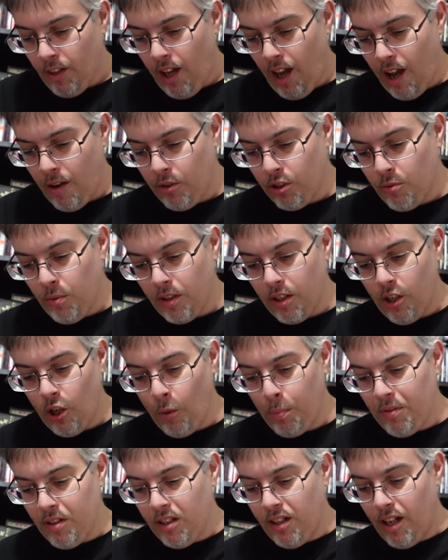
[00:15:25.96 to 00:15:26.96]
I was really
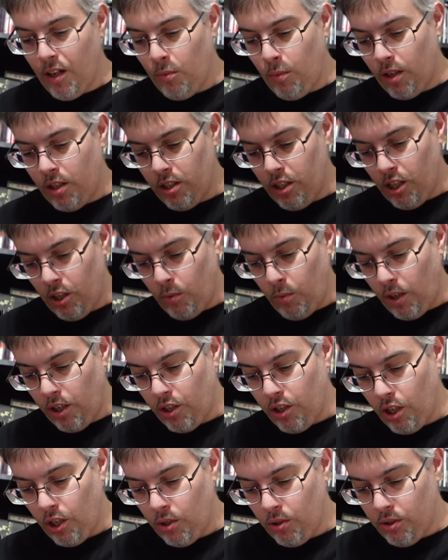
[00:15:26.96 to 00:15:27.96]
hoping to get one, you know, one of
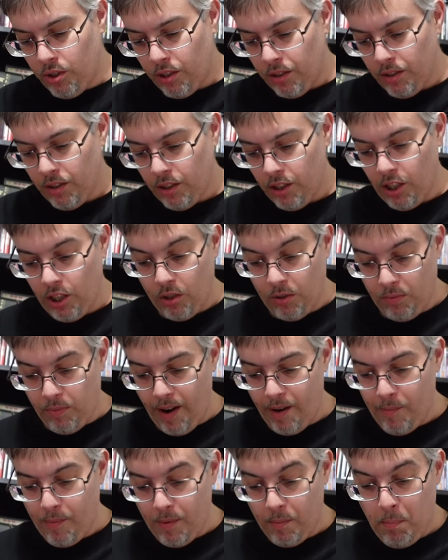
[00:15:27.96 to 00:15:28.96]
those, you know,
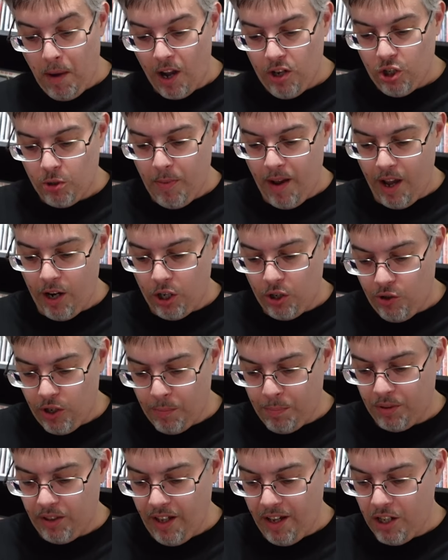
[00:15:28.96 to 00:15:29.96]
Macho Man or
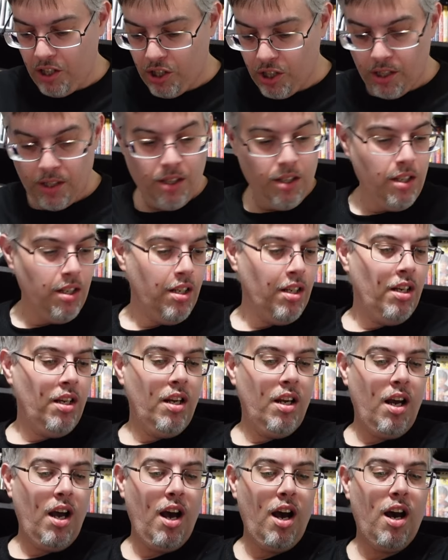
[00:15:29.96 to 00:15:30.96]
Triple H.
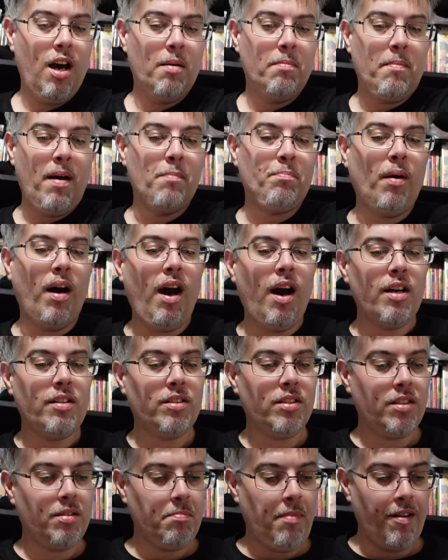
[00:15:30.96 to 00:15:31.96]
Uh, my
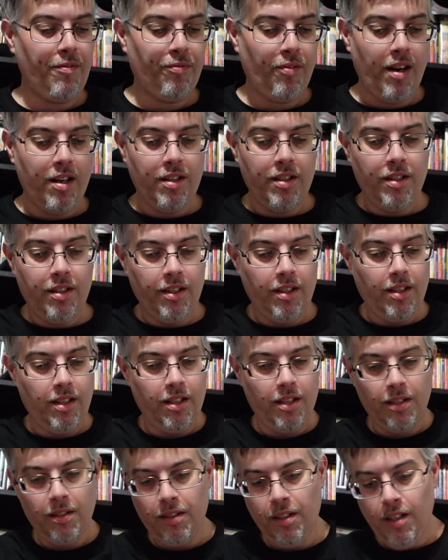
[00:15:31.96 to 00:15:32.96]
boss, my friend,
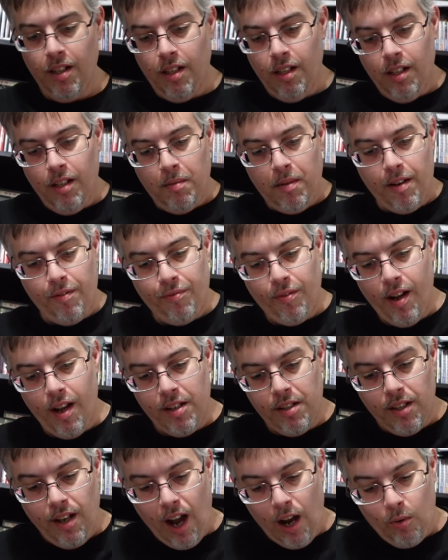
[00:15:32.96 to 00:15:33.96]
uh, my
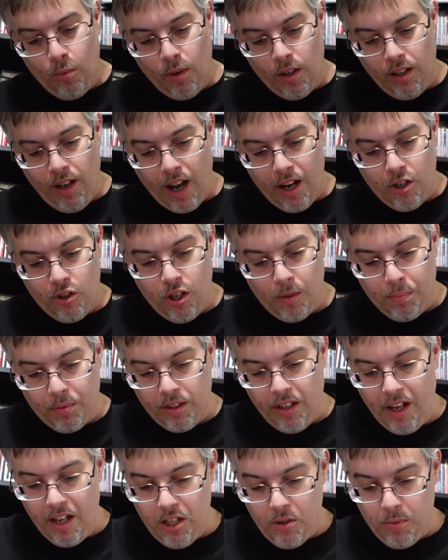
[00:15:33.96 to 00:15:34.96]
friend got got a Triple
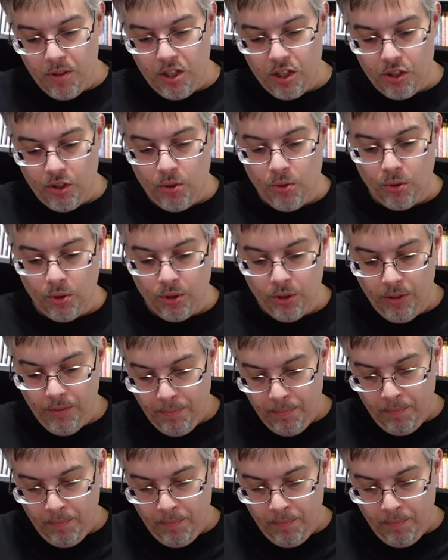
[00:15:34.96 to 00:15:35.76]
H, which is cool.